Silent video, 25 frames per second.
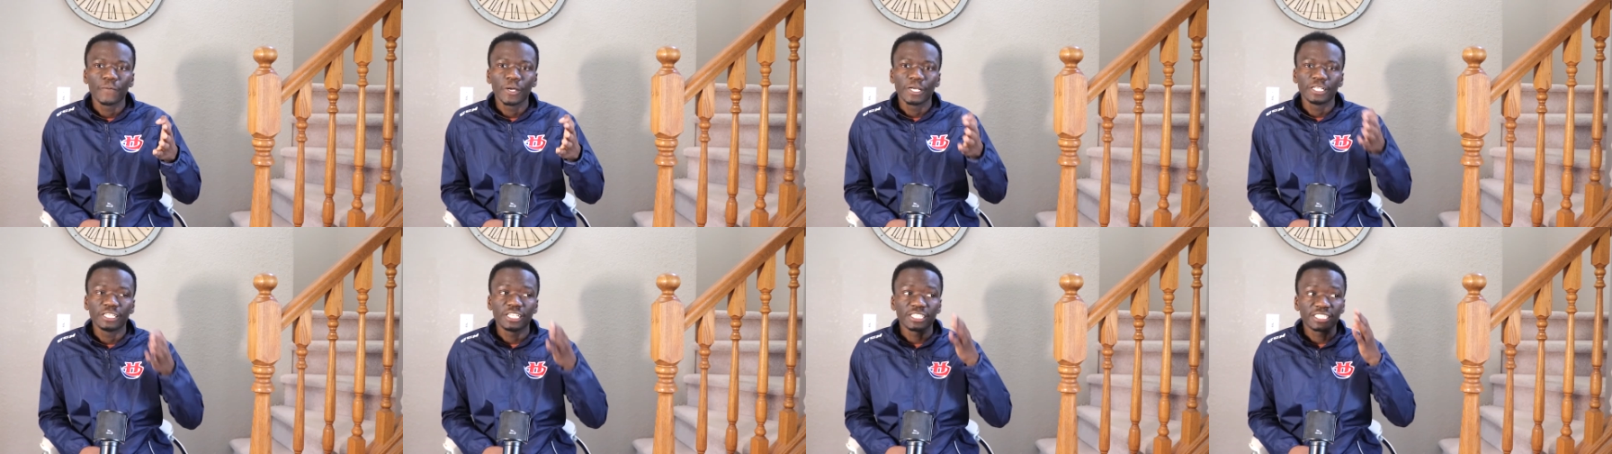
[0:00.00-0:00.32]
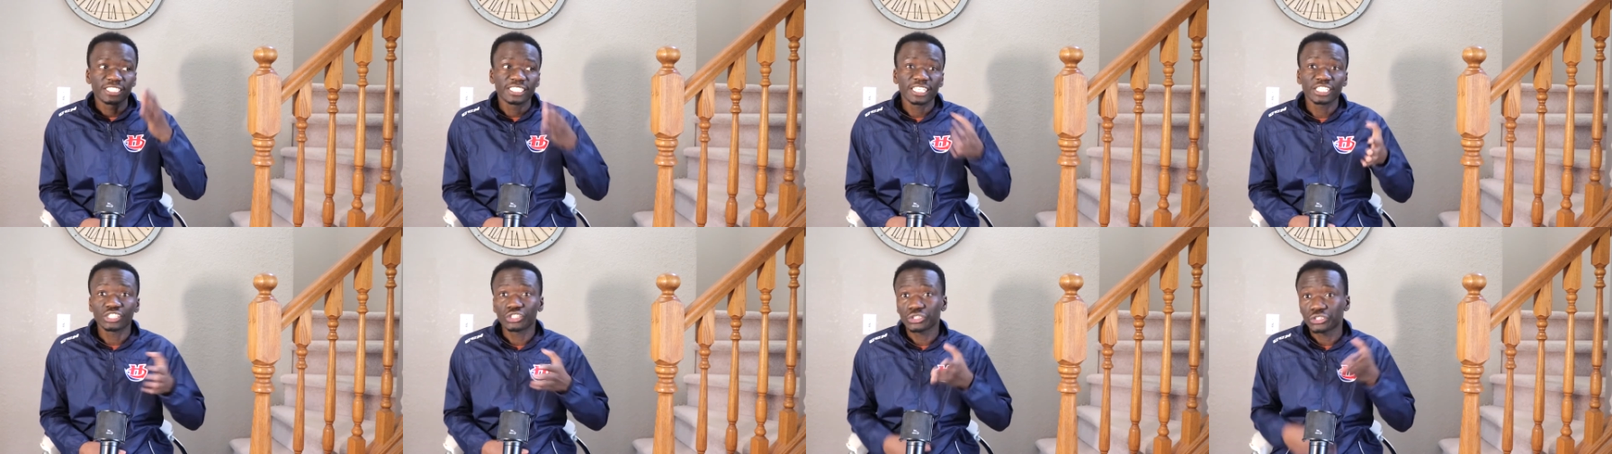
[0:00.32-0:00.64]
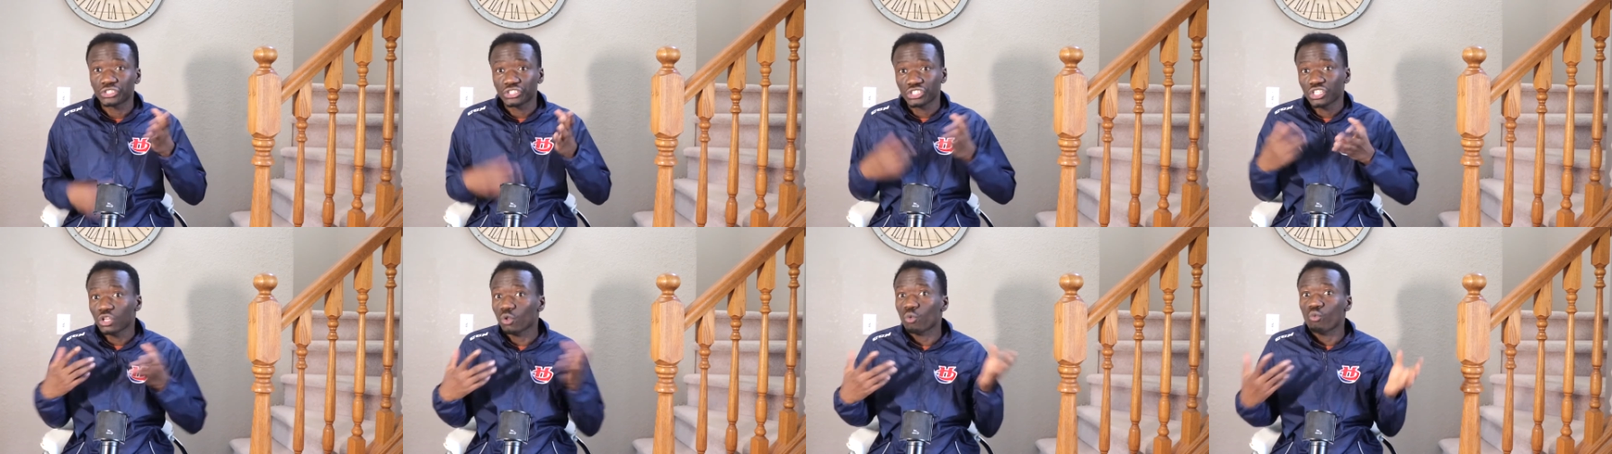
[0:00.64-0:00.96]
the Sixers
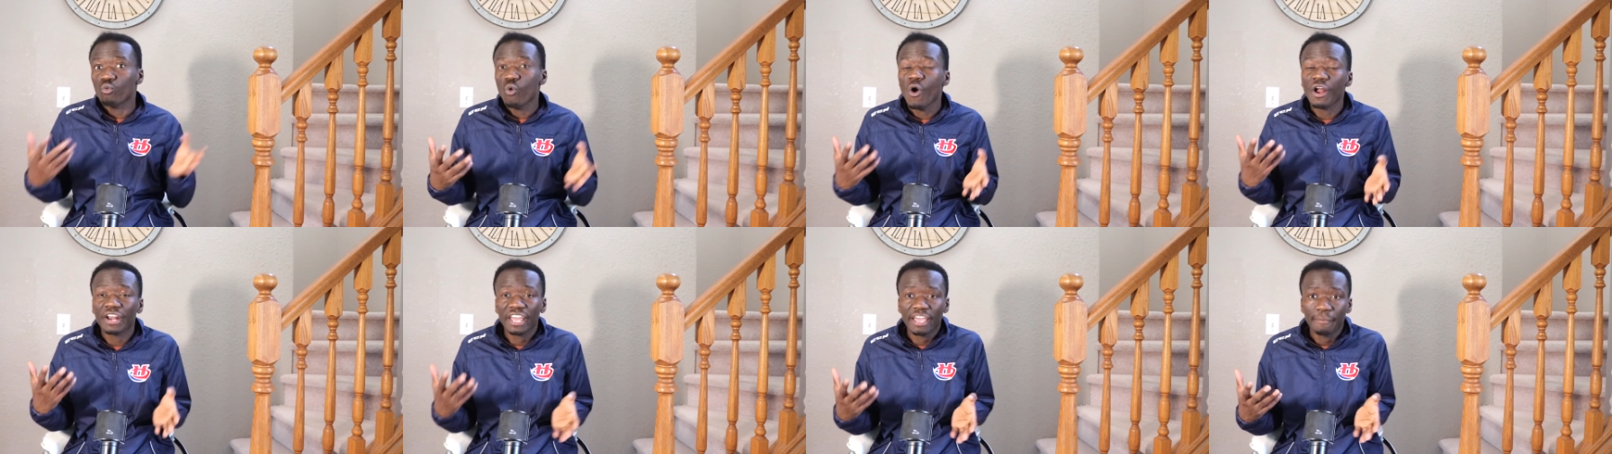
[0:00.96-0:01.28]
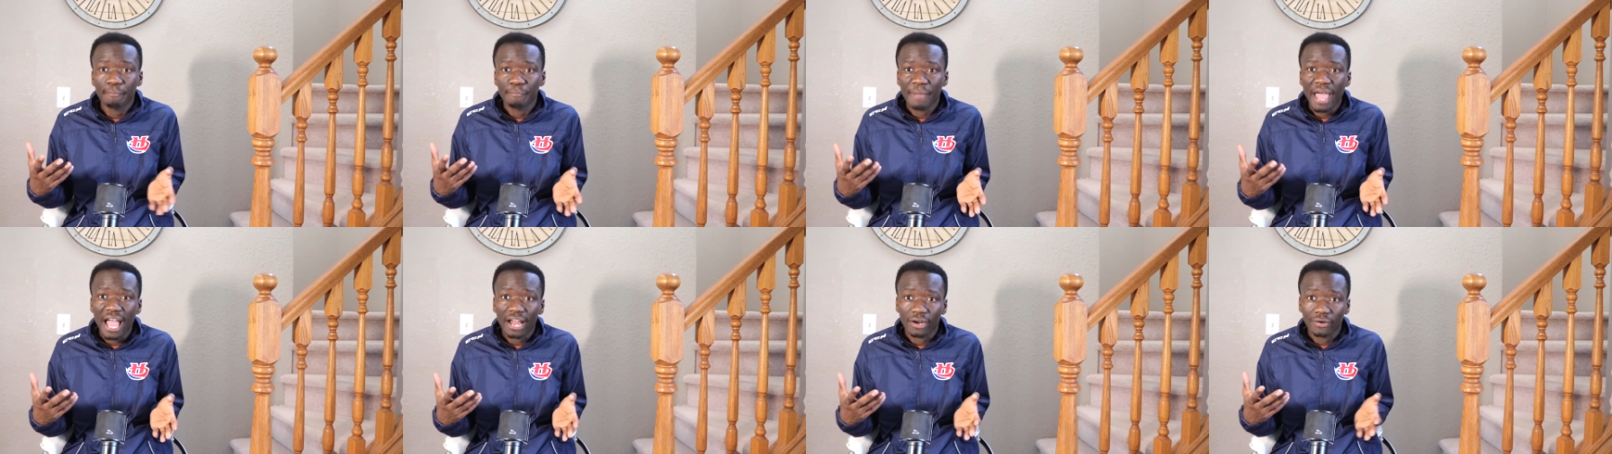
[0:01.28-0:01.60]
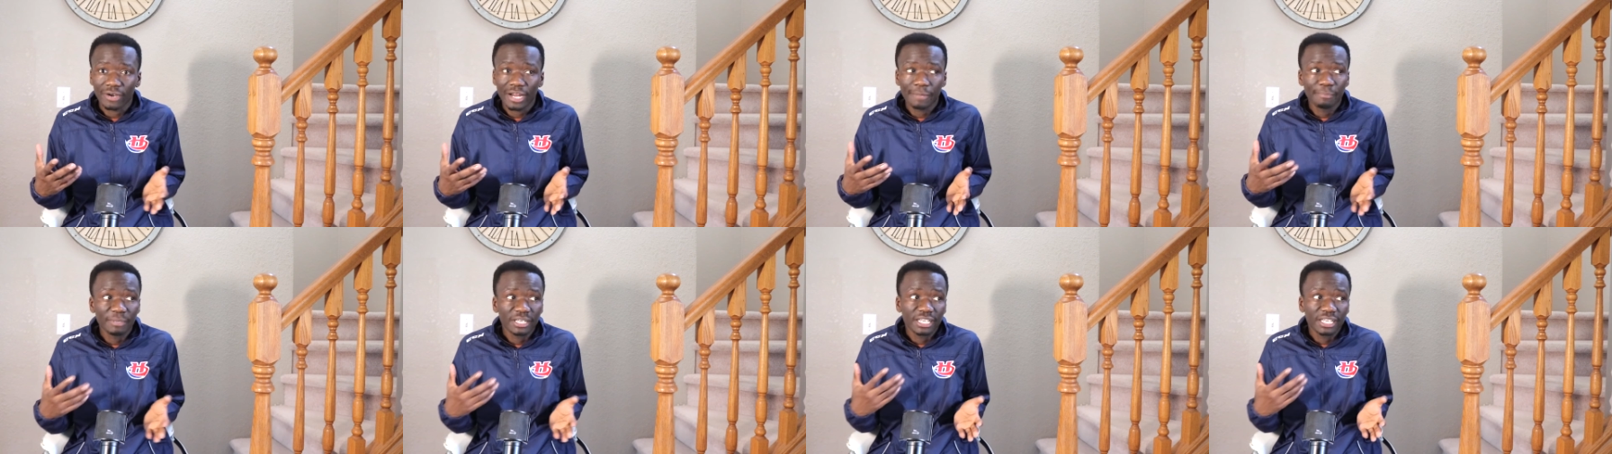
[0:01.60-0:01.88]
still want him back, right?